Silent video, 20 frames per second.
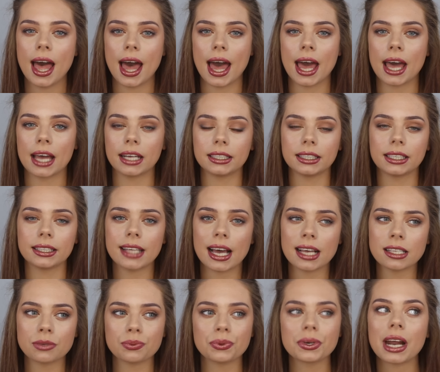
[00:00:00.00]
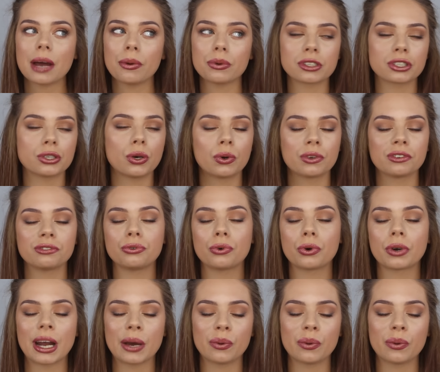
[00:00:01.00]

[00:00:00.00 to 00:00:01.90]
And that's what I was going for.